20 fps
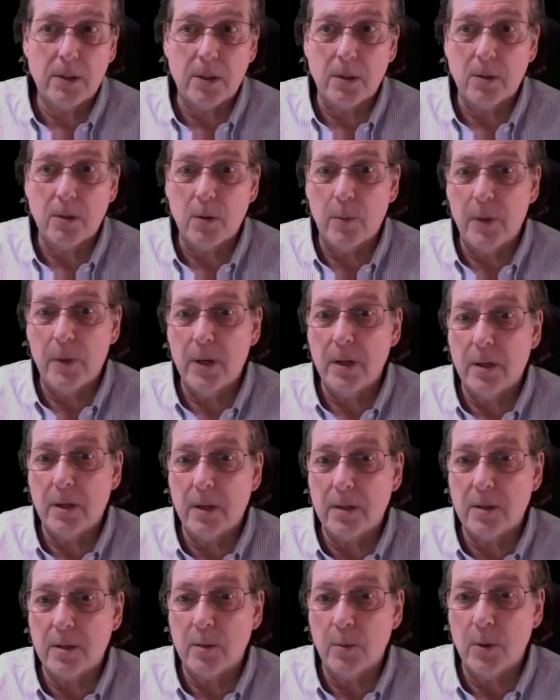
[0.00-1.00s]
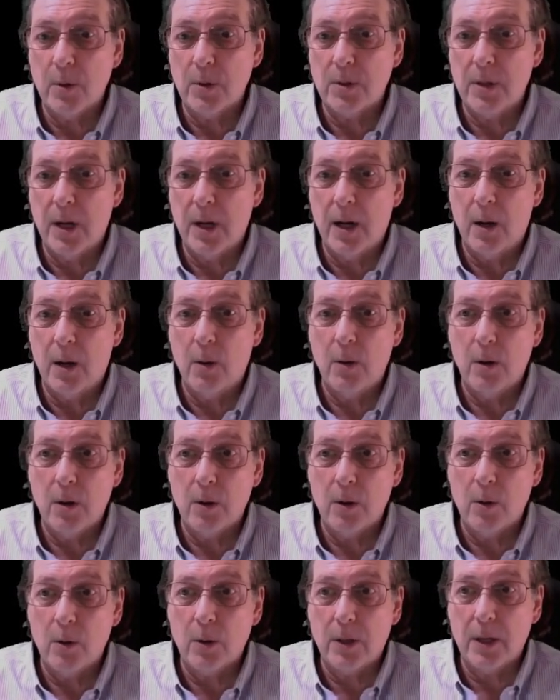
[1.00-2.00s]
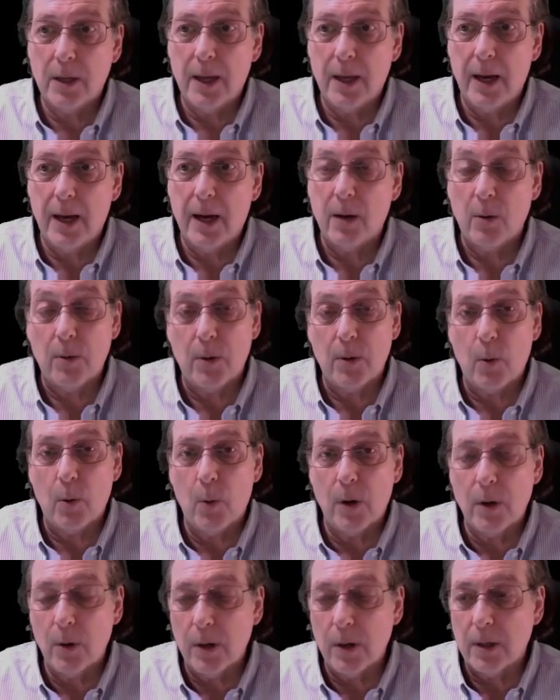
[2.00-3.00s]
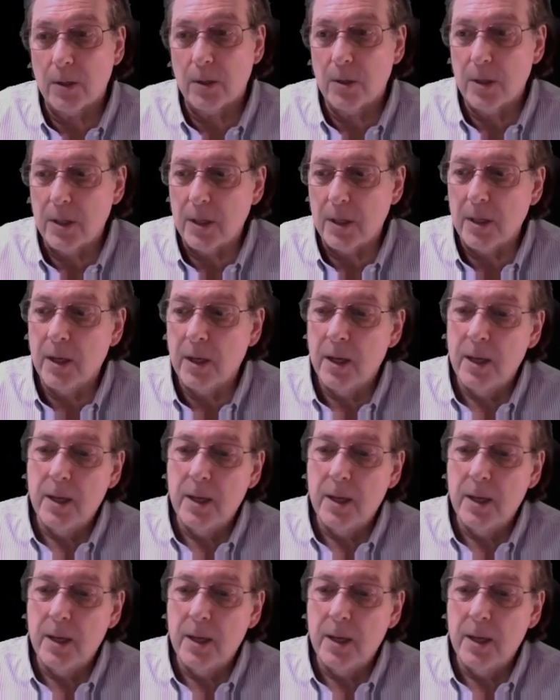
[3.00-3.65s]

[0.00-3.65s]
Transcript: And so many customers now are looking at, or they're wondering, gee,